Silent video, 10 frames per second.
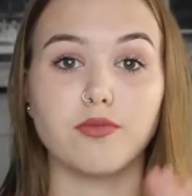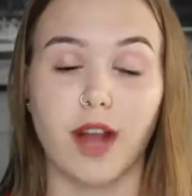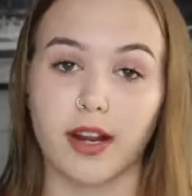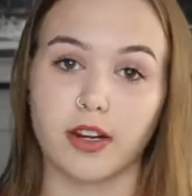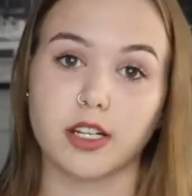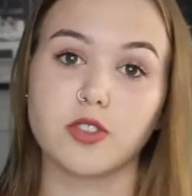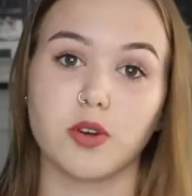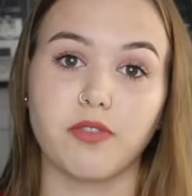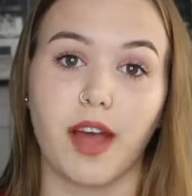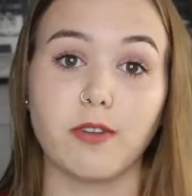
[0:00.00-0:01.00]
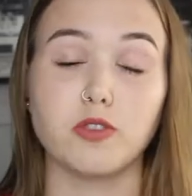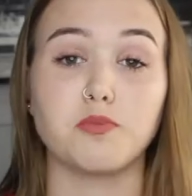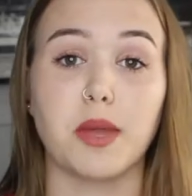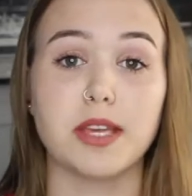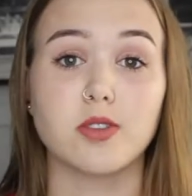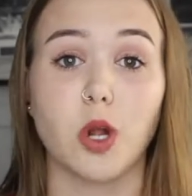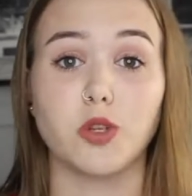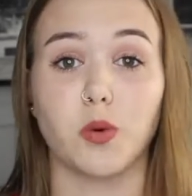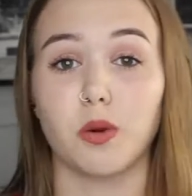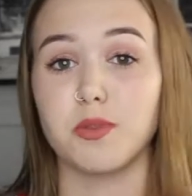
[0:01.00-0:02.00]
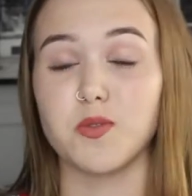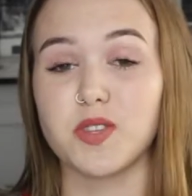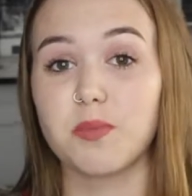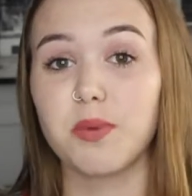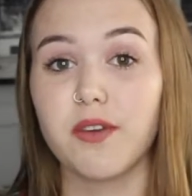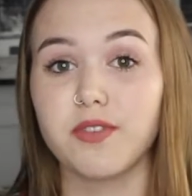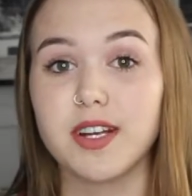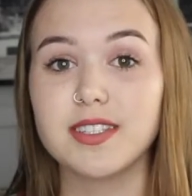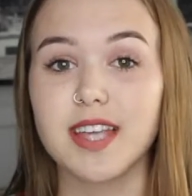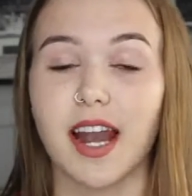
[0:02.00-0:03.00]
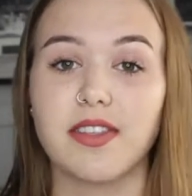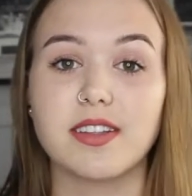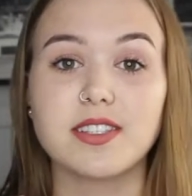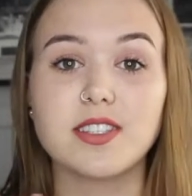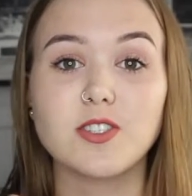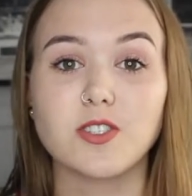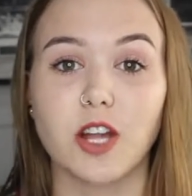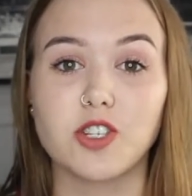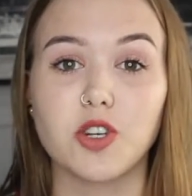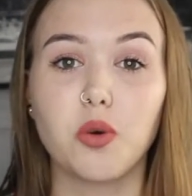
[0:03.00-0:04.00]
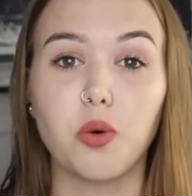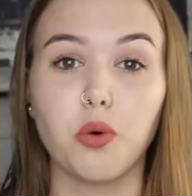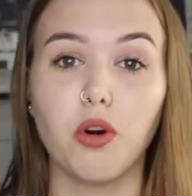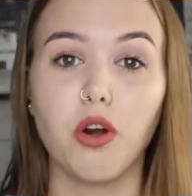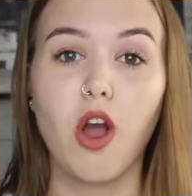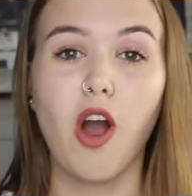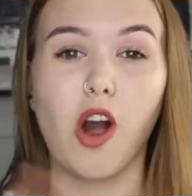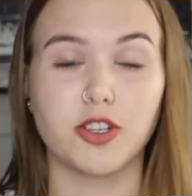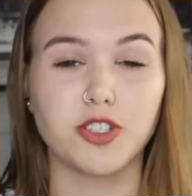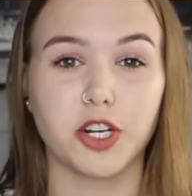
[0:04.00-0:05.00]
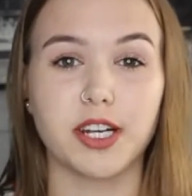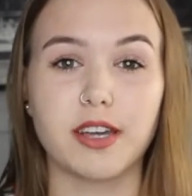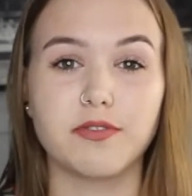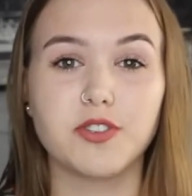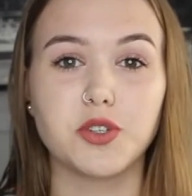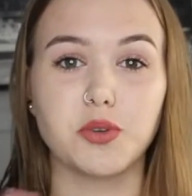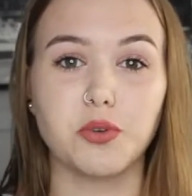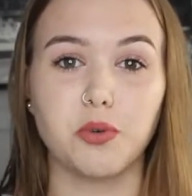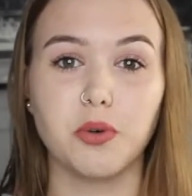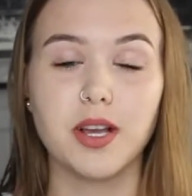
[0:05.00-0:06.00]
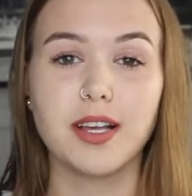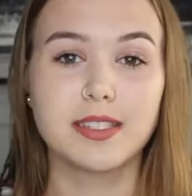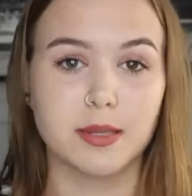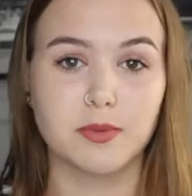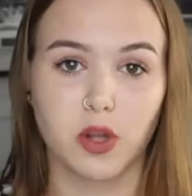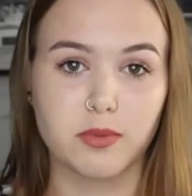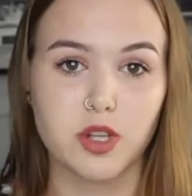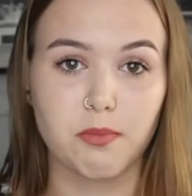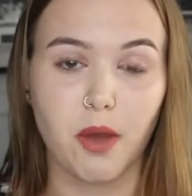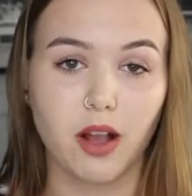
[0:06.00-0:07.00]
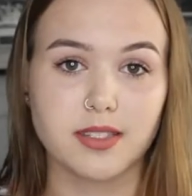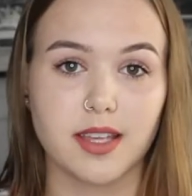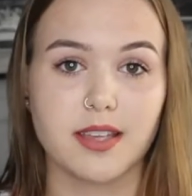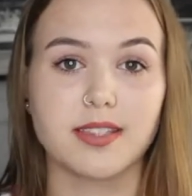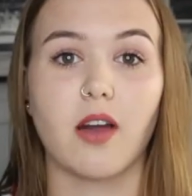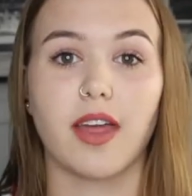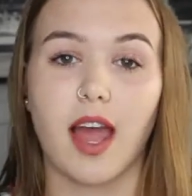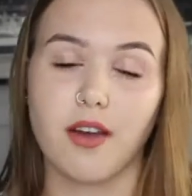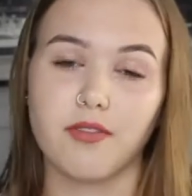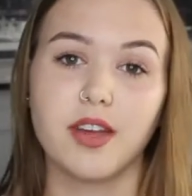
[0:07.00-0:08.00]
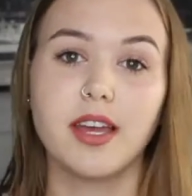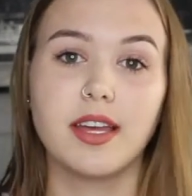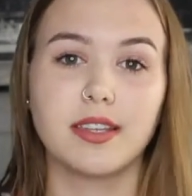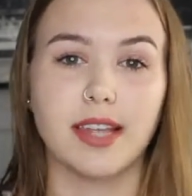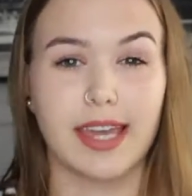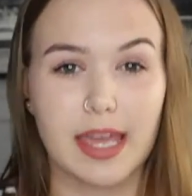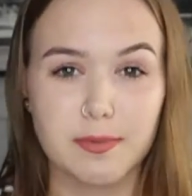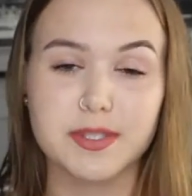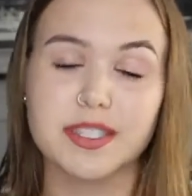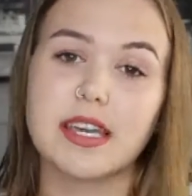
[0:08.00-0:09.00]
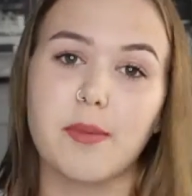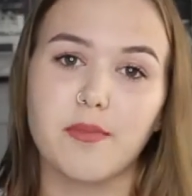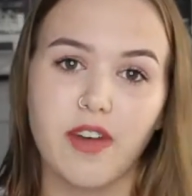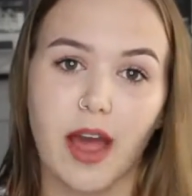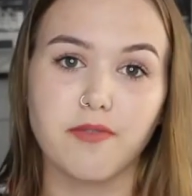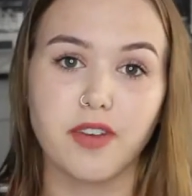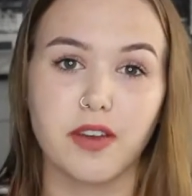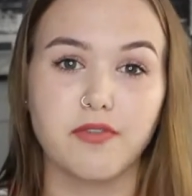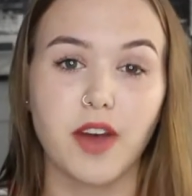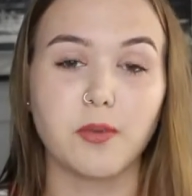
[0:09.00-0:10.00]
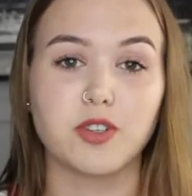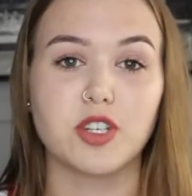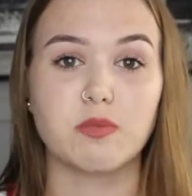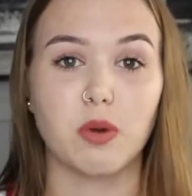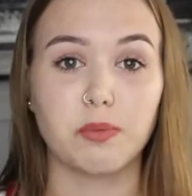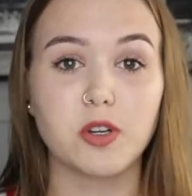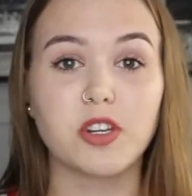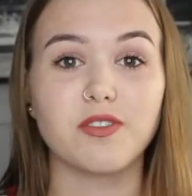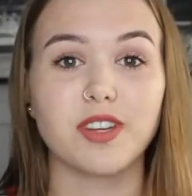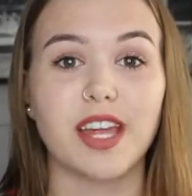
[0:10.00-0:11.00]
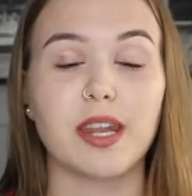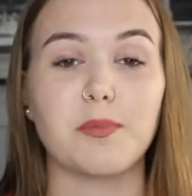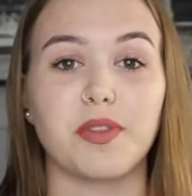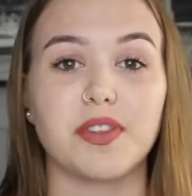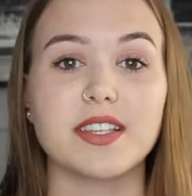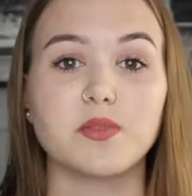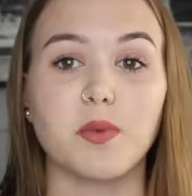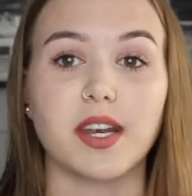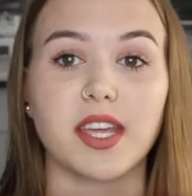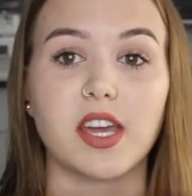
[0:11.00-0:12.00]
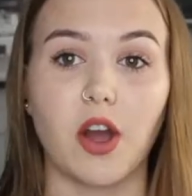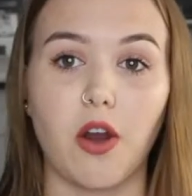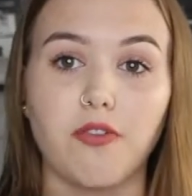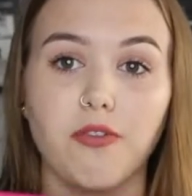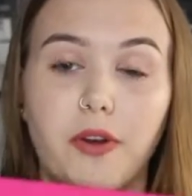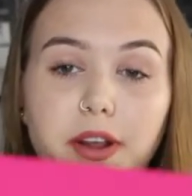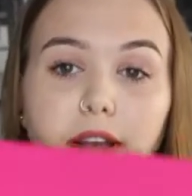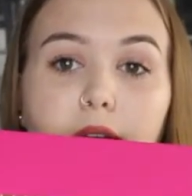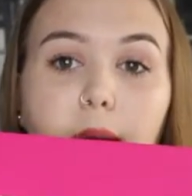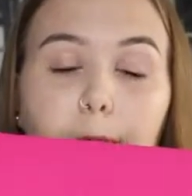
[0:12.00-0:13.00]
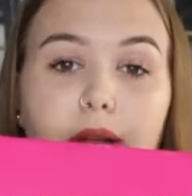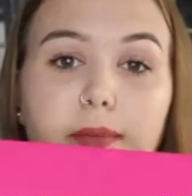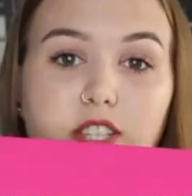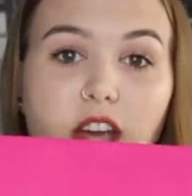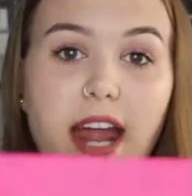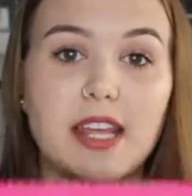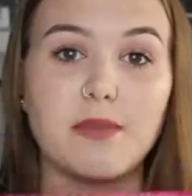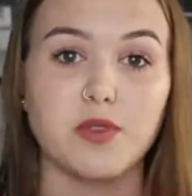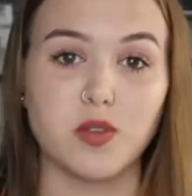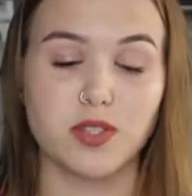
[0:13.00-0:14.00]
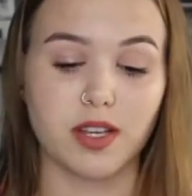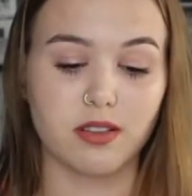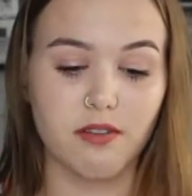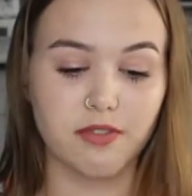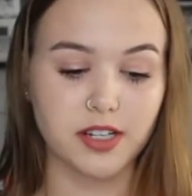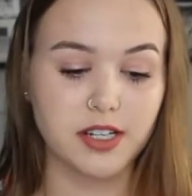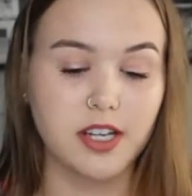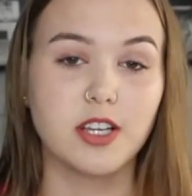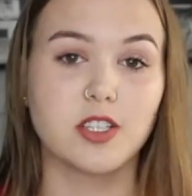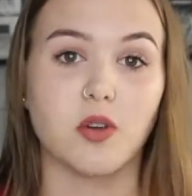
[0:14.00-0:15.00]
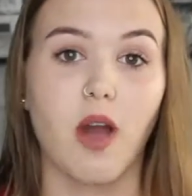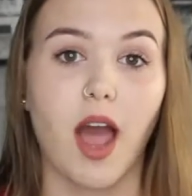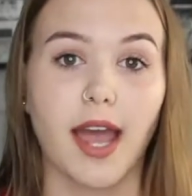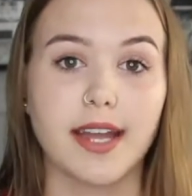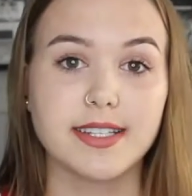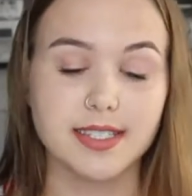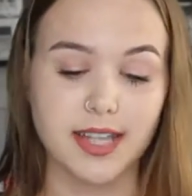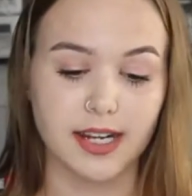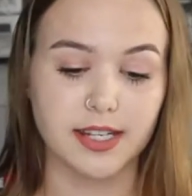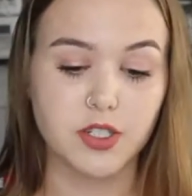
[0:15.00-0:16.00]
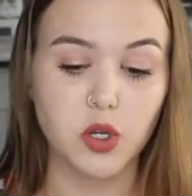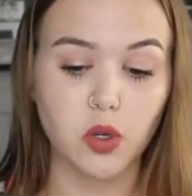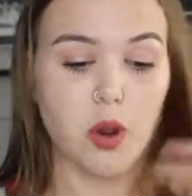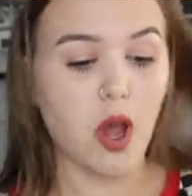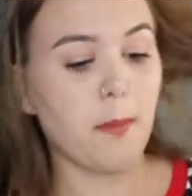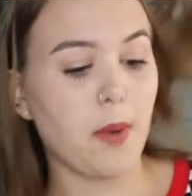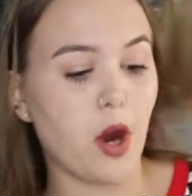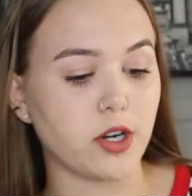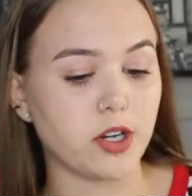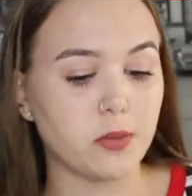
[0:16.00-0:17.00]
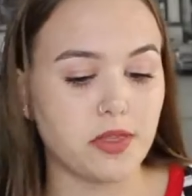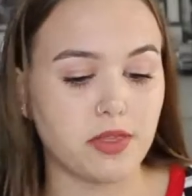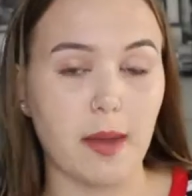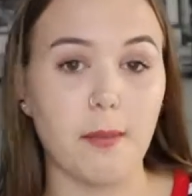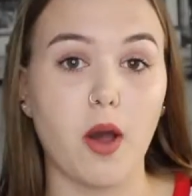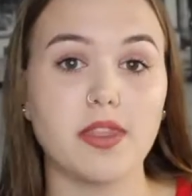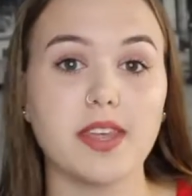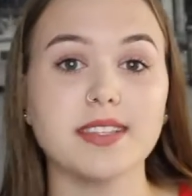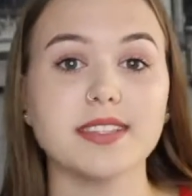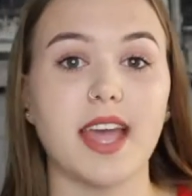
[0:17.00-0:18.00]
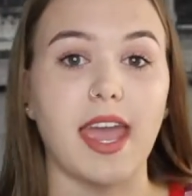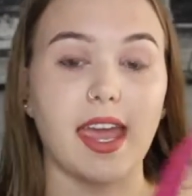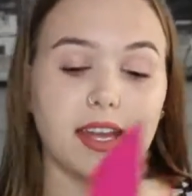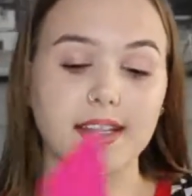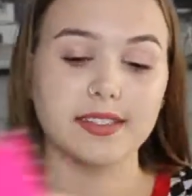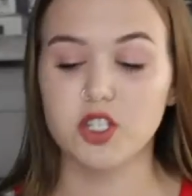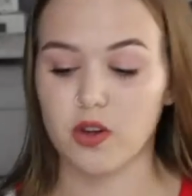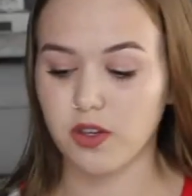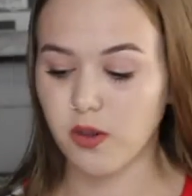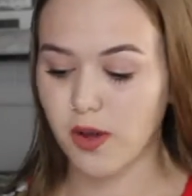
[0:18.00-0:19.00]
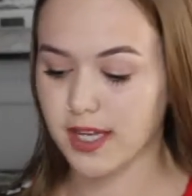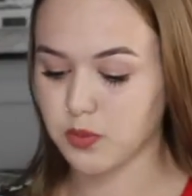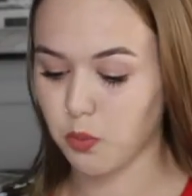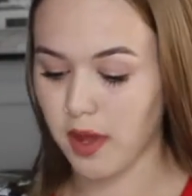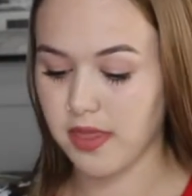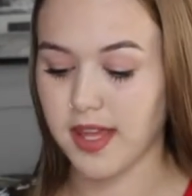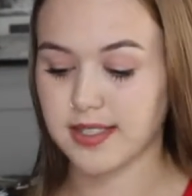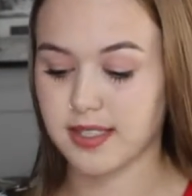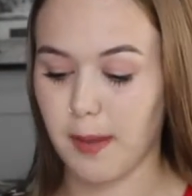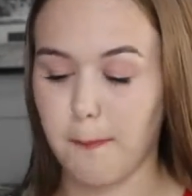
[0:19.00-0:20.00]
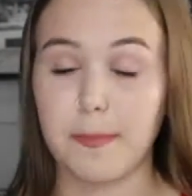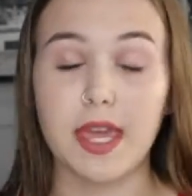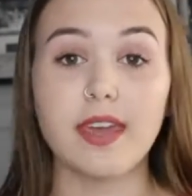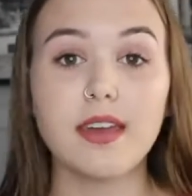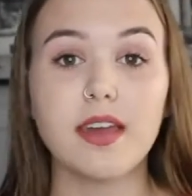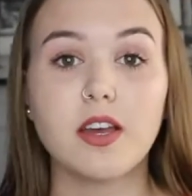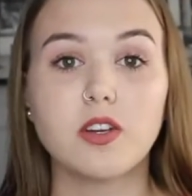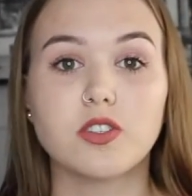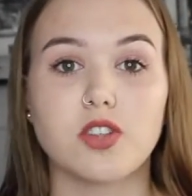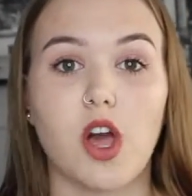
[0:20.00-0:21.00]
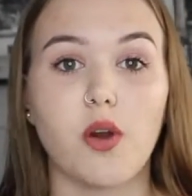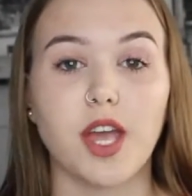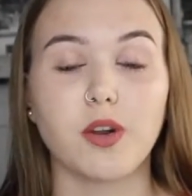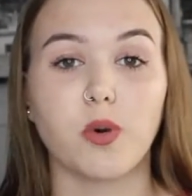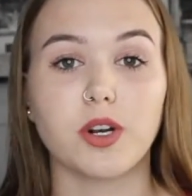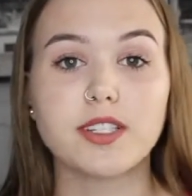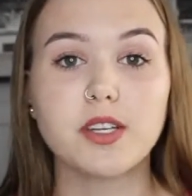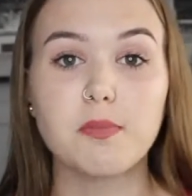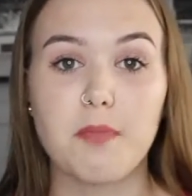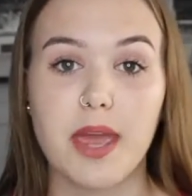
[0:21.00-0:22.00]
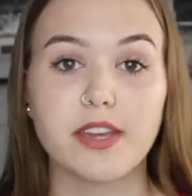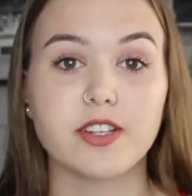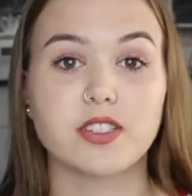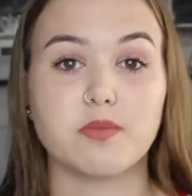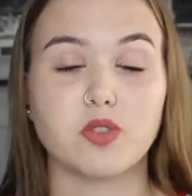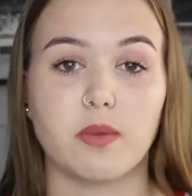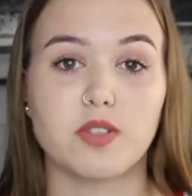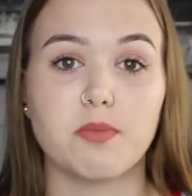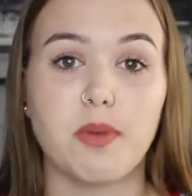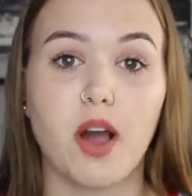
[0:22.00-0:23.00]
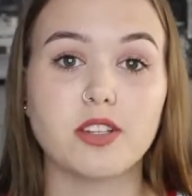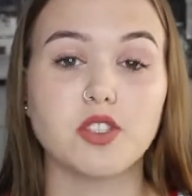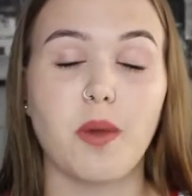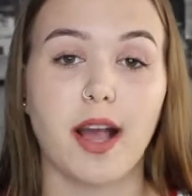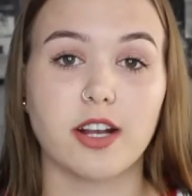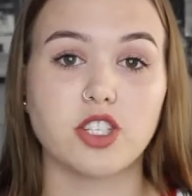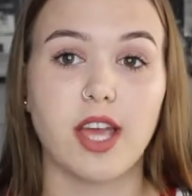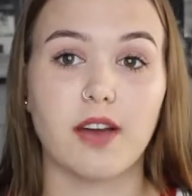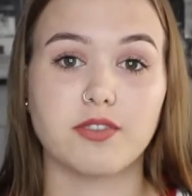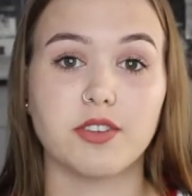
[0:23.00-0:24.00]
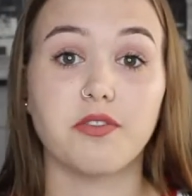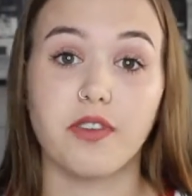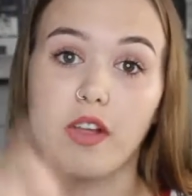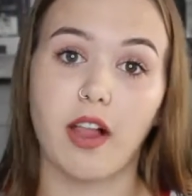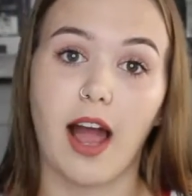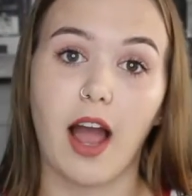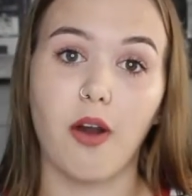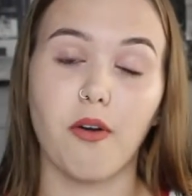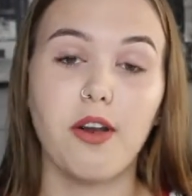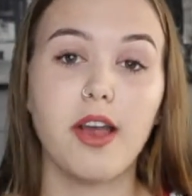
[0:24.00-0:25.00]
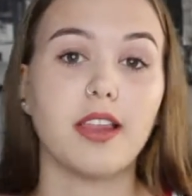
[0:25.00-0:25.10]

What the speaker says: records or vinyls based on your music preference, and I think this is such a cool alternative to subscription boxes, how they have like Ipsy and FabFitFun, which is more beauty related, but this one can go for pretty much any music lover. So I decided to partner with them on this and be showing you guys what they sent me. So in order to make your subscription box, you actually have to fill out